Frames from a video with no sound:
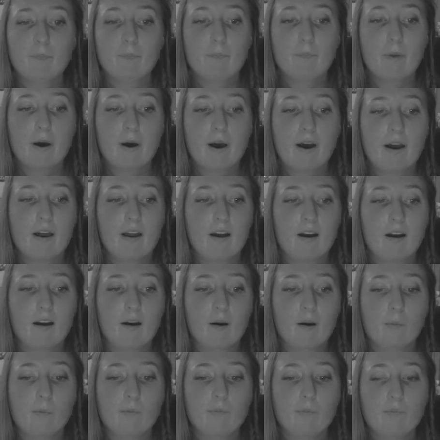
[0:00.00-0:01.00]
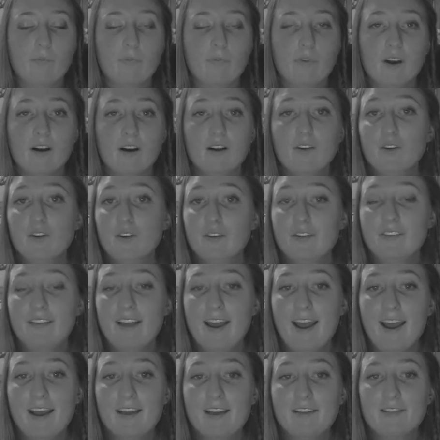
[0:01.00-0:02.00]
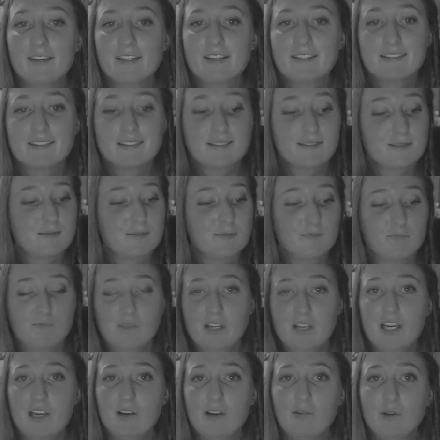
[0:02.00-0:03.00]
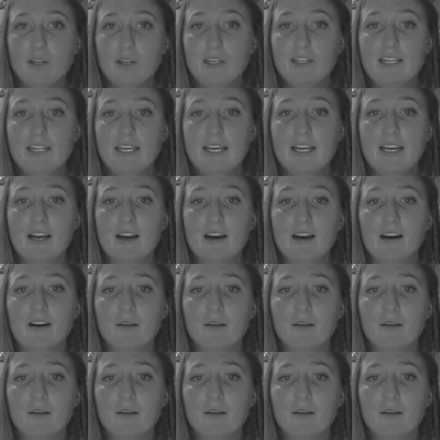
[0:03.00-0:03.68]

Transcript: but other than that, that's it really.